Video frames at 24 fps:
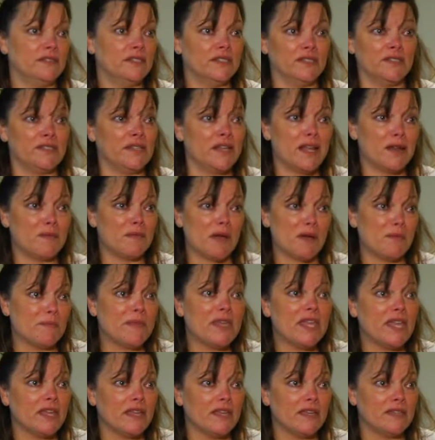It's not about
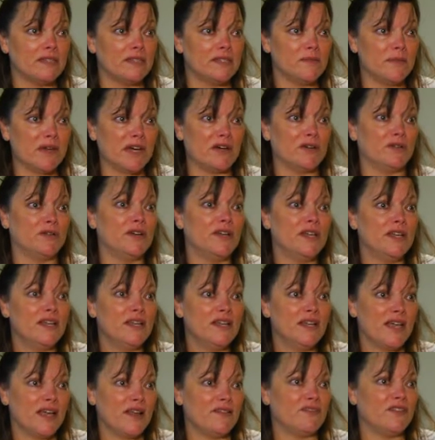me, it's about
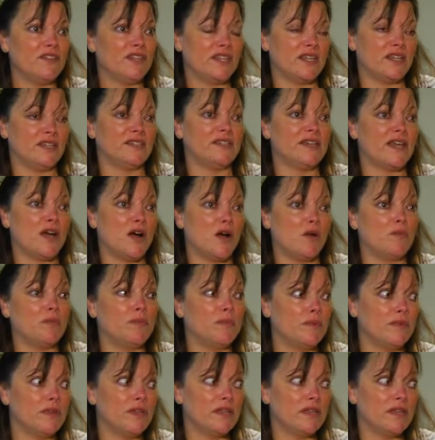everything to help